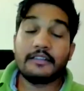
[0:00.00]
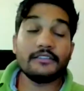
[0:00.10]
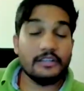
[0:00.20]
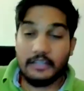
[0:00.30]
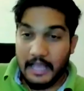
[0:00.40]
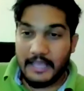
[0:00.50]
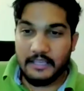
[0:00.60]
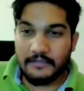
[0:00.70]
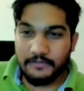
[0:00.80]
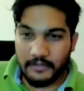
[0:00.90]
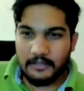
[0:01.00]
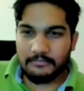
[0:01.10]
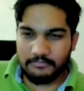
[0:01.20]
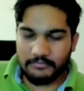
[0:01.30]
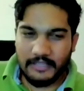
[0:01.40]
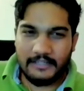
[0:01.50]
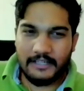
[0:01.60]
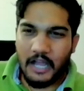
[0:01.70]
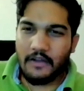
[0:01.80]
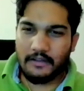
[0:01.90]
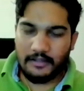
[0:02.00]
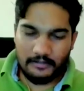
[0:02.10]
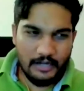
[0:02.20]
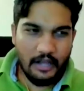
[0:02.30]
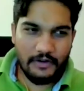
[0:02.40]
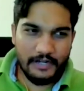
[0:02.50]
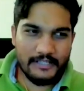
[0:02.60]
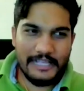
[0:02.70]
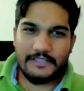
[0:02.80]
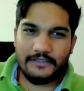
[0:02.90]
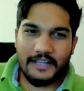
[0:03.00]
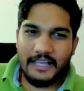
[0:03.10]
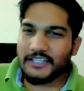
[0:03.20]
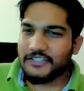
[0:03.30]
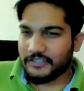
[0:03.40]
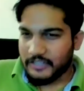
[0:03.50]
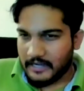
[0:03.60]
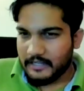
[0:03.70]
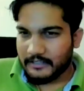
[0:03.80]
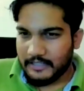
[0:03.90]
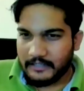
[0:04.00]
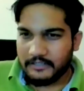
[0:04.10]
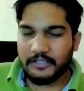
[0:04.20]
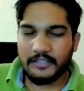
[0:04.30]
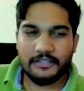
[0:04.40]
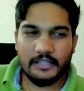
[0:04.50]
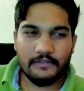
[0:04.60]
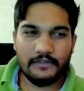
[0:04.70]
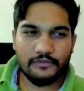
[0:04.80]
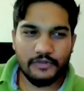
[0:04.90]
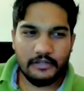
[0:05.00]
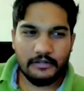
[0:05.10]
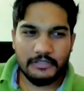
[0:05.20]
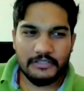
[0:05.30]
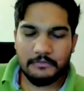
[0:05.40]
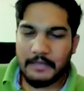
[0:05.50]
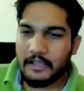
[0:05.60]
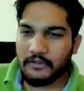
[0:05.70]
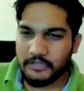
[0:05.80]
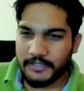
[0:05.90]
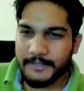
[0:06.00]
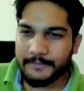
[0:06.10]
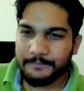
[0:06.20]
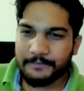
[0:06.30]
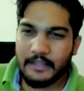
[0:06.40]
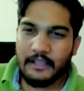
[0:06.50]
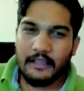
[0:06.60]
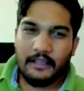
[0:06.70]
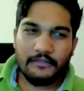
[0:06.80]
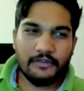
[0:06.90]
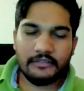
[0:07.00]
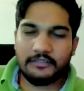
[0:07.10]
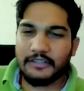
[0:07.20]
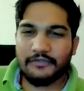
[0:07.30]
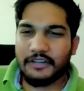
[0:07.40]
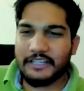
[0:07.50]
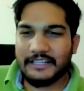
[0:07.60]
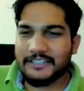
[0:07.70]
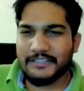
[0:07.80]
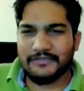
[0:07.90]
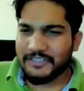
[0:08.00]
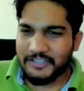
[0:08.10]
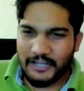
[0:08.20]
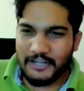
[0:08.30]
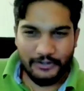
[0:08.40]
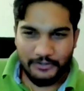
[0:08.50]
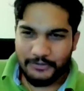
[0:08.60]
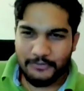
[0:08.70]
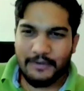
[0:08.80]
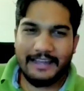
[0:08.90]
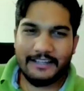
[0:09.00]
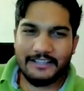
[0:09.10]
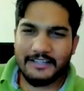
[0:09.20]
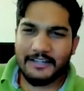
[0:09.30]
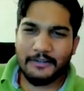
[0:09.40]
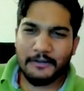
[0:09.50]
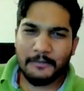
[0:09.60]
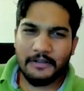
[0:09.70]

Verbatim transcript: Please, sorry, I give uh, that now uh, nowadays as well. I just started that service one month back only. For three, four years, it was discontinued. Why discontinued?